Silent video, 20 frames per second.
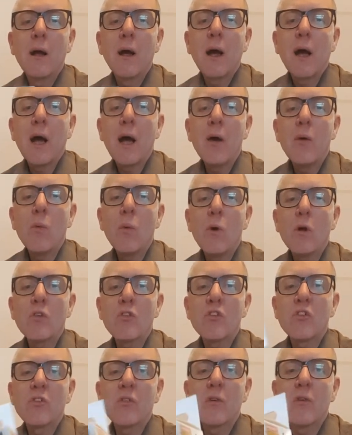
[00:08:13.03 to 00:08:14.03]
I
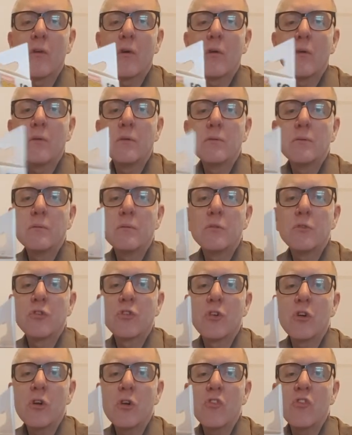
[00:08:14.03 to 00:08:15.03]
was
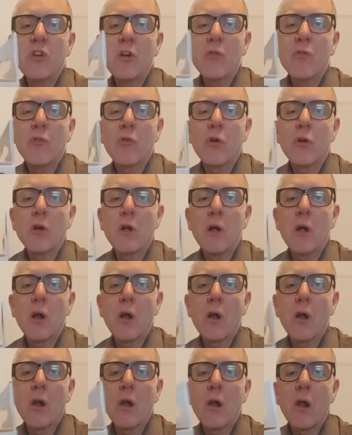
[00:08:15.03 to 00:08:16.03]
searching for the
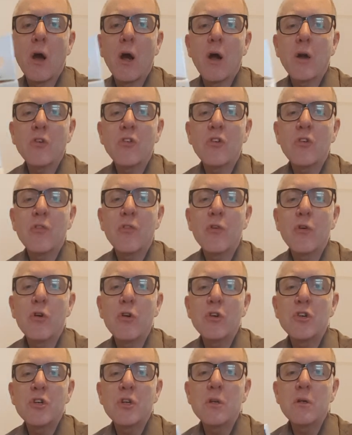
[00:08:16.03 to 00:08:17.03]
larger
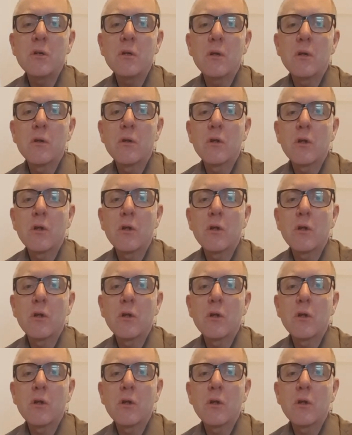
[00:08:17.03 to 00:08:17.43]
version,